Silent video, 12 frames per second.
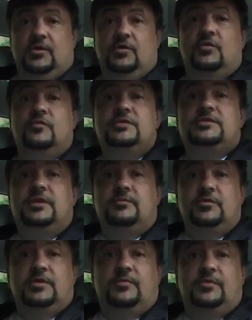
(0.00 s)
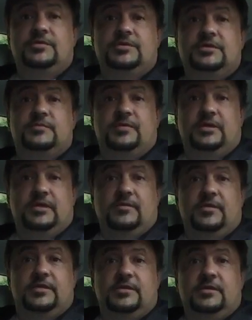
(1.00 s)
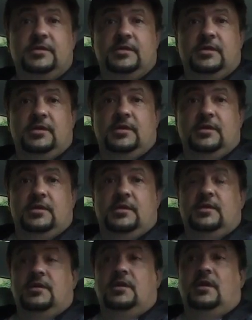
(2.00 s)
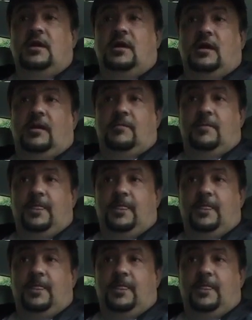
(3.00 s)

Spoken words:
Always keep to the posted speed limit.